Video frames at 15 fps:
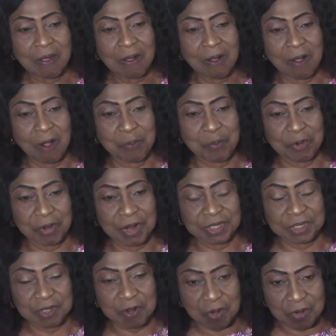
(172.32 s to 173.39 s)
All
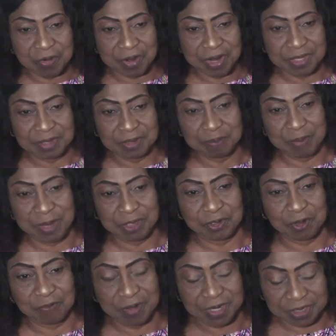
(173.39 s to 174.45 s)
Progressive Congress Party
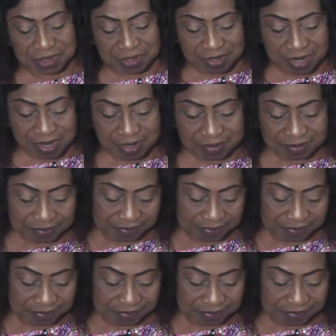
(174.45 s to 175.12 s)
of Nigeria,